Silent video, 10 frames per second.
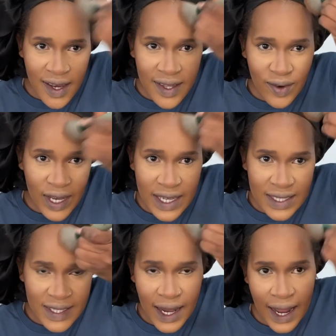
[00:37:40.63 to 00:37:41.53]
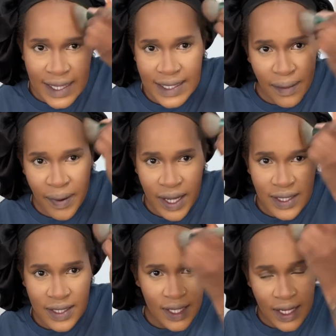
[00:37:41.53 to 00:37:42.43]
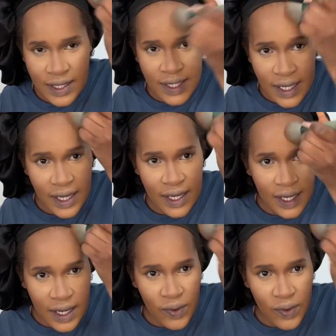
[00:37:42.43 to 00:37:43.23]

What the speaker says: Where is the lighter part starting?